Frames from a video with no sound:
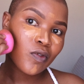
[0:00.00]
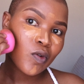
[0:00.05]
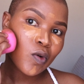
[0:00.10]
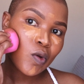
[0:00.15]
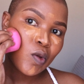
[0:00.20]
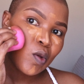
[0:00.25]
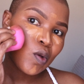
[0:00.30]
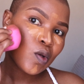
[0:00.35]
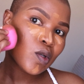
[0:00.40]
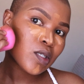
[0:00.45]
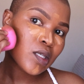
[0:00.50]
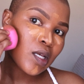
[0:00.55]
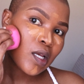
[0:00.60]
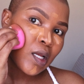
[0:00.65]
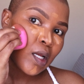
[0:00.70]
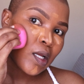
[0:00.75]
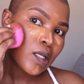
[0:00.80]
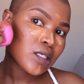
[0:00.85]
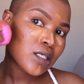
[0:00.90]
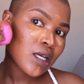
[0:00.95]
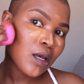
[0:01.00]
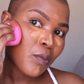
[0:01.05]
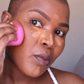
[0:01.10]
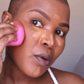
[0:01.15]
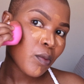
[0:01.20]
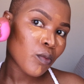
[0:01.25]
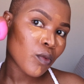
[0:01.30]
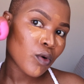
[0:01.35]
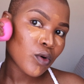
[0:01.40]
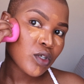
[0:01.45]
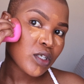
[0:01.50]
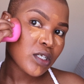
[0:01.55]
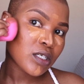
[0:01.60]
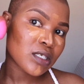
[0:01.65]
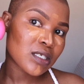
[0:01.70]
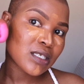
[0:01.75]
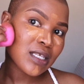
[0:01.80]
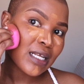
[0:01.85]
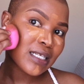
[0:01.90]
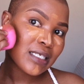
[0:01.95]
using tapping motions
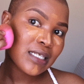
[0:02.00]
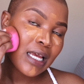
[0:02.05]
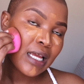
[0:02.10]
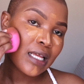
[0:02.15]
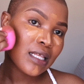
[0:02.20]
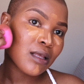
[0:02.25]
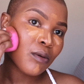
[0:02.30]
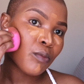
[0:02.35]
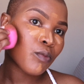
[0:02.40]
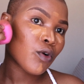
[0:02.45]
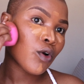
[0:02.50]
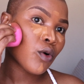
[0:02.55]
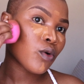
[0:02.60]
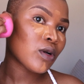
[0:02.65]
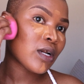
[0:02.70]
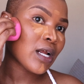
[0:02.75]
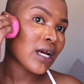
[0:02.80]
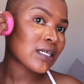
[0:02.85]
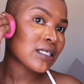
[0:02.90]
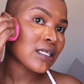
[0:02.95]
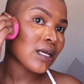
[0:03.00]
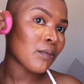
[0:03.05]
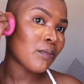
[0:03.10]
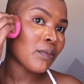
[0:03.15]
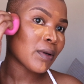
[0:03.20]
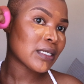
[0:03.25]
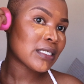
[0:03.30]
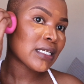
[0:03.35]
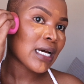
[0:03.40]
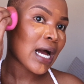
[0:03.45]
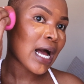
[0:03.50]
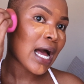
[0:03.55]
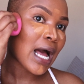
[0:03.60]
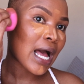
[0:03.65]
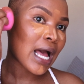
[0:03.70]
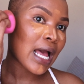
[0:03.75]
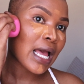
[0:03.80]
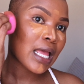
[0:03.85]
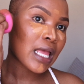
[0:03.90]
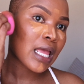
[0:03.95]
that take the product a bit
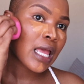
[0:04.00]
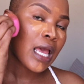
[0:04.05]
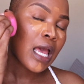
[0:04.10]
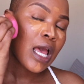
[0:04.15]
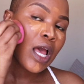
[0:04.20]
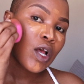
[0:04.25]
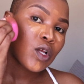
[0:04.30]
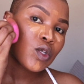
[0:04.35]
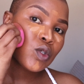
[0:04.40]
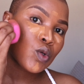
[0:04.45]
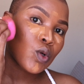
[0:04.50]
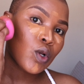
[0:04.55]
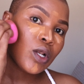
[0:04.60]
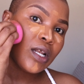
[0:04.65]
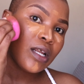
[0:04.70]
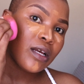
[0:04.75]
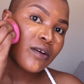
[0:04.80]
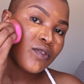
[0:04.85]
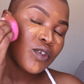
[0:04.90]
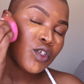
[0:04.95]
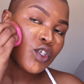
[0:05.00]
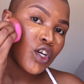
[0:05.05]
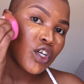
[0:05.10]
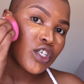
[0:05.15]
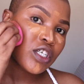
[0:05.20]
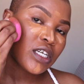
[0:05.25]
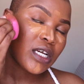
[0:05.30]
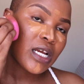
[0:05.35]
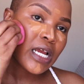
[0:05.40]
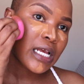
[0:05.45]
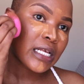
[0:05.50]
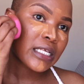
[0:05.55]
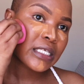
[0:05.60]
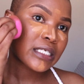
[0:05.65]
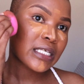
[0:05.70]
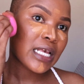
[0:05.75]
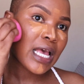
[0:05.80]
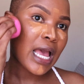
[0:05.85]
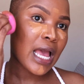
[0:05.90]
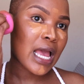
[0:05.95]
high to lift your cheeks
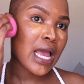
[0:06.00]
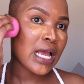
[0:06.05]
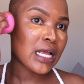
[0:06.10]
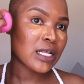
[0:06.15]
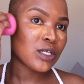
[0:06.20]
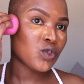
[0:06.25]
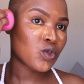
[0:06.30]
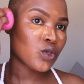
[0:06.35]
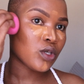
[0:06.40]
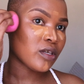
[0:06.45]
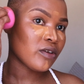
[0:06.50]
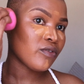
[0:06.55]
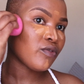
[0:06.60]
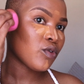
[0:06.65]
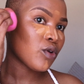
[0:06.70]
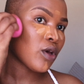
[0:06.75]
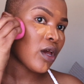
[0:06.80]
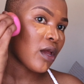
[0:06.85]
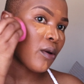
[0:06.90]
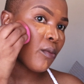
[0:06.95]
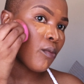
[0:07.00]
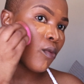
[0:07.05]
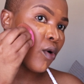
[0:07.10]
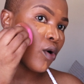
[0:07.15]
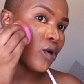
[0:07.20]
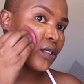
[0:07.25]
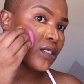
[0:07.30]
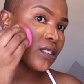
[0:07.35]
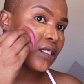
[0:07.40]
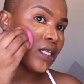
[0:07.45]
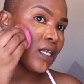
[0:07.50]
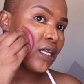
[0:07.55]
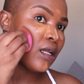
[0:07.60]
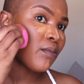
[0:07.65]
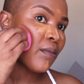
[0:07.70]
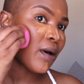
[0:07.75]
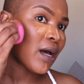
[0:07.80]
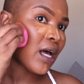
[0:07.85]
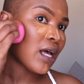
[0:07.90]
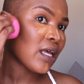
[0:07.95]
and to give you a more
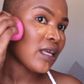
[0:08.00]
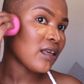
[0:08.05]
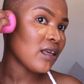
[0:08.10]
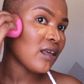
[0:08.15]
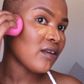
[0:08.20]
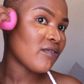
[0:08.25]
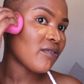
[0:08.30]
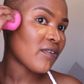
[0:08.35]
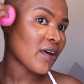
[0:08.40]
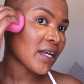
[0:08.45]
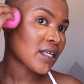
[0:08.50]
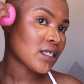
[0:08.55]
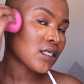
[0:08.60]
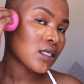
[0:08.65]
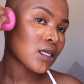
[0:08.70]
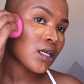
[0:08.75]
slimmer effect.